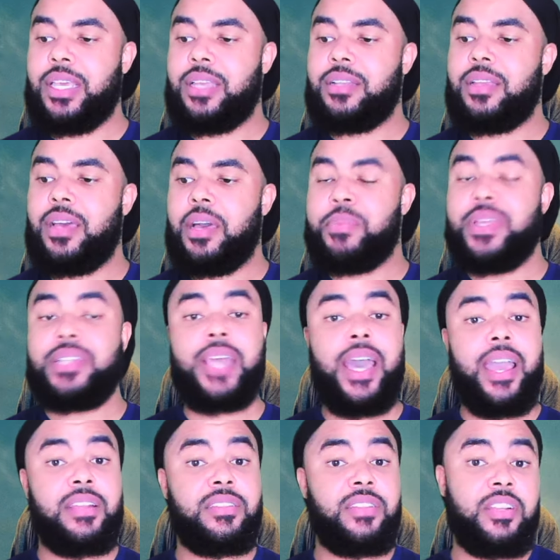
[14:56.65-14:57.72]
end up in
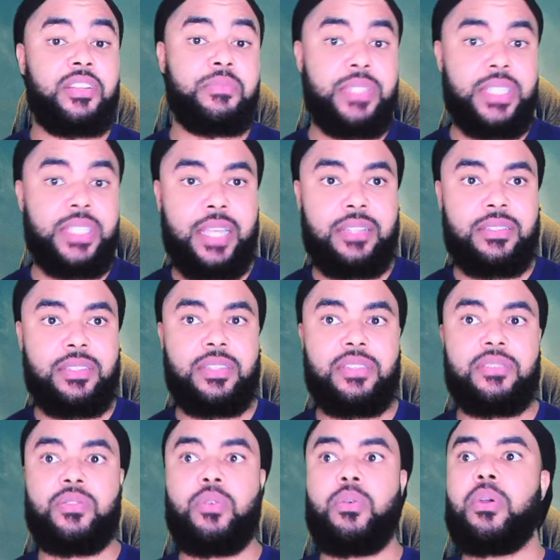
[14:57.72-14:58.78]
dire
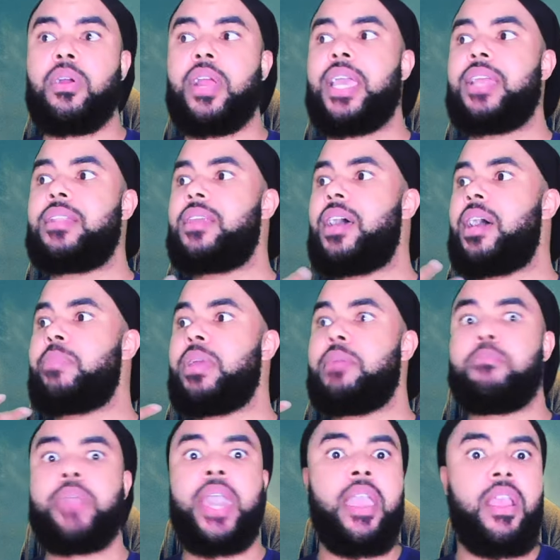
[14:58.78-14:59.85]
circumstances or end up in
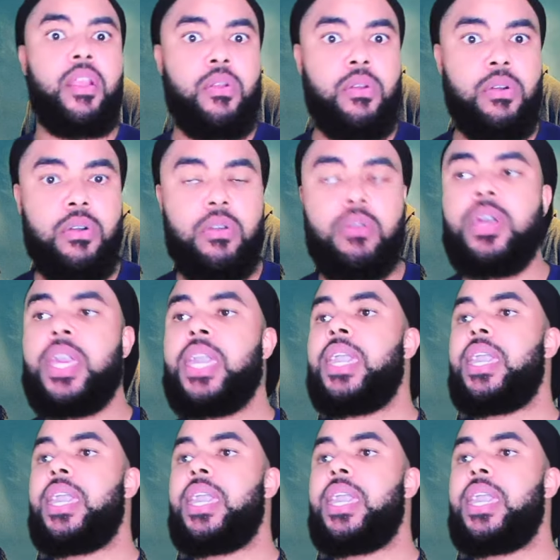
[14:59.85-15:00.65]
peril